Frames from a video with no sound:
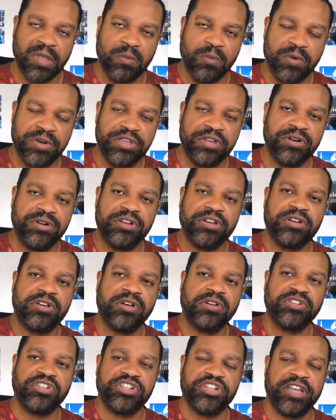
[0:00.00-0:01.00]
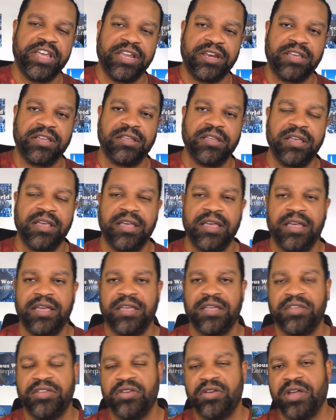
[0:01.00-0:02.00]
When you're negotiating,
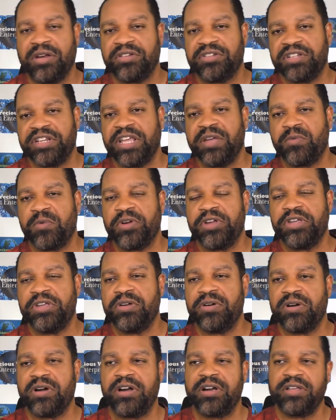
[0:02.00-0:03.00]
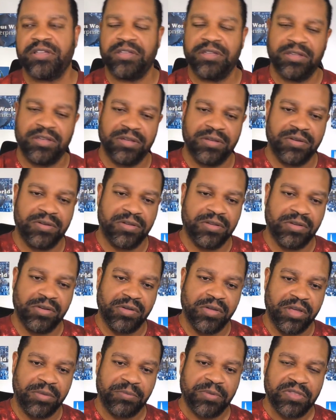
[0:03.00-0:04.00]
you understand where you are, you,
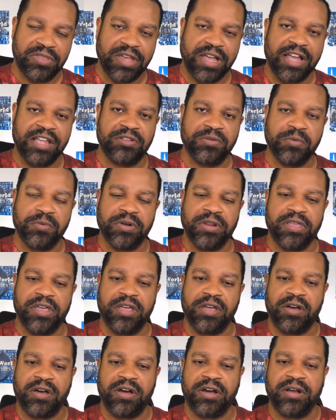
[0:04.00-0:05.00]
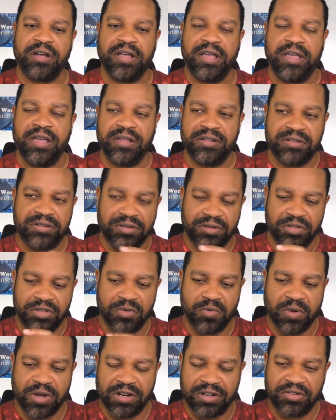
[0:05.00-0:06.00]
you empathize with where they are, so
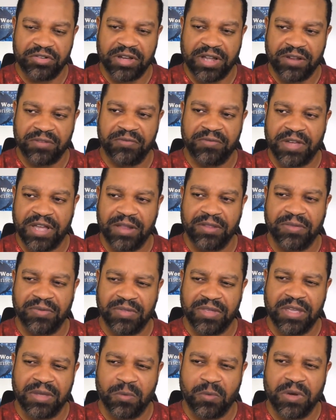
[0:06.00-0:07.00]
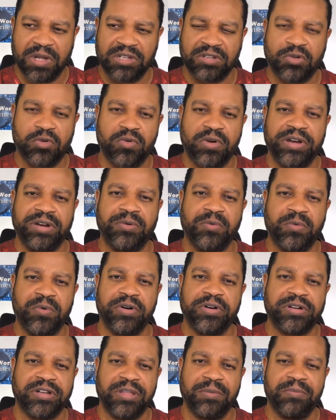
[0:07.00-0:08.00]
you want to try to find the thing, what's going to
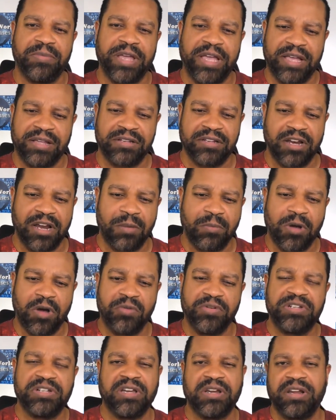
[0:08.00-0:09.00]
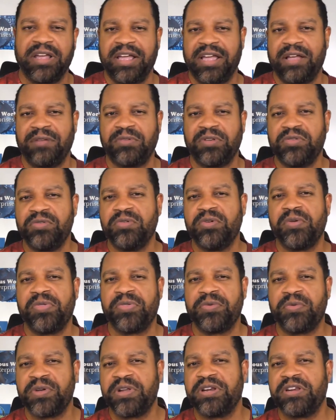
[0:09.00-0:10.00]
work the best. And I'm always going to have two or
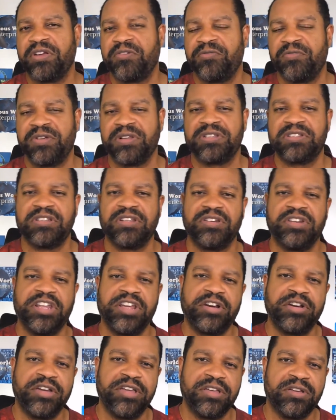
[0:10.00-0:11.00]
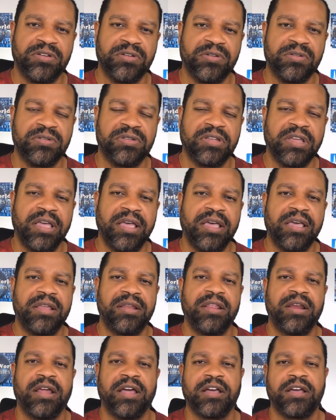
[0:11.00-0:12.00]
three different scenarios
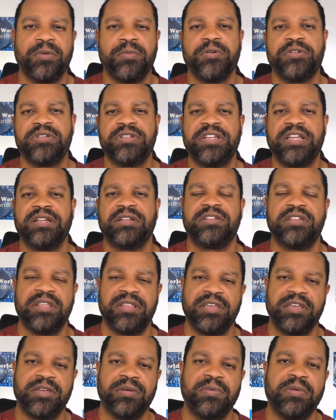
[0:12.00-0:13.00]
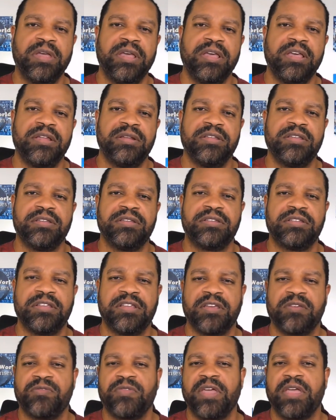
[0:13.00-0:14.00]
that I could present to them to
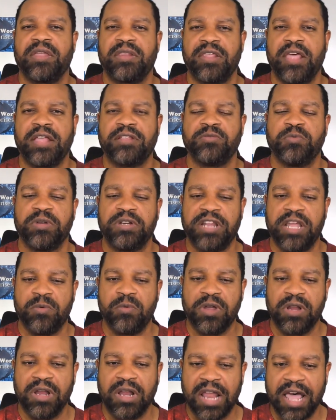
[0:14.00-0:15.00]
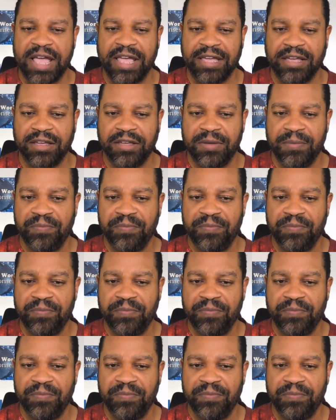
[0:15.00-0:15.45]
see if they, that's what they would like.